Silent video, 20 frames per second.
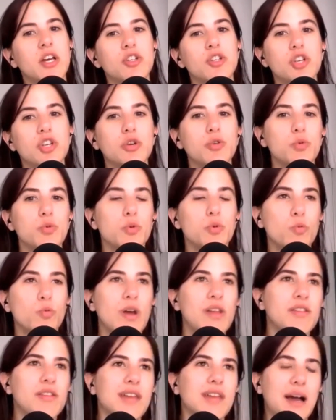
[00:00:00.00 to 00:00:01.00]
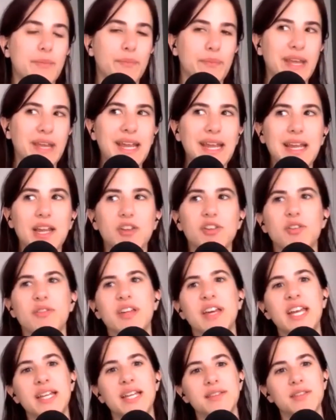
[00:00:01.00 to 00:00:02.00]
So whether that be, the
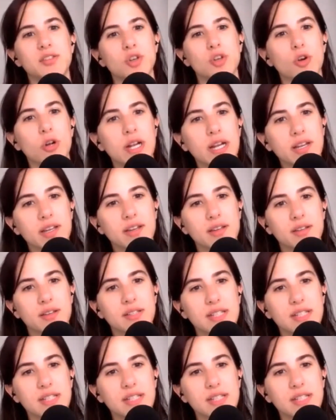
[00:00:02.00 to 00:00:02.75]
historic